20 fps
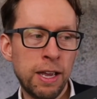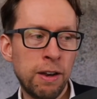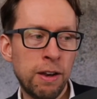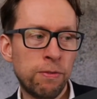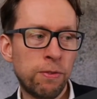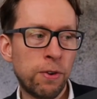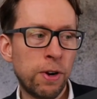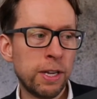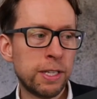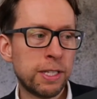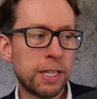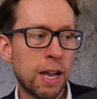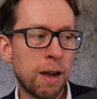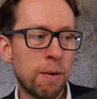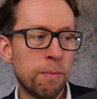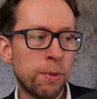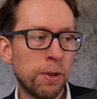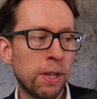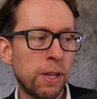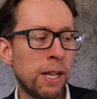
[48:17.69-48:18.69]
And for
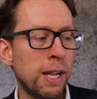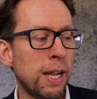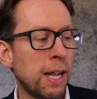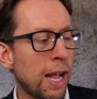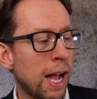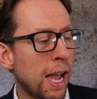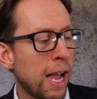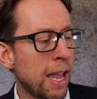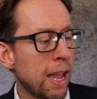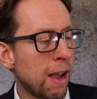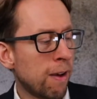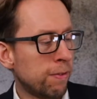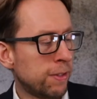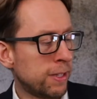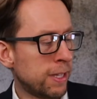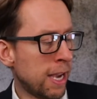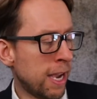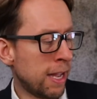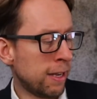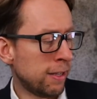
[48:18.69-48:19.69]
example, I have
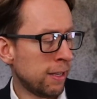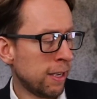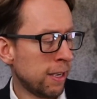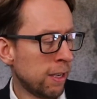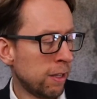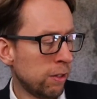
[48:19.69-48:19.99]
set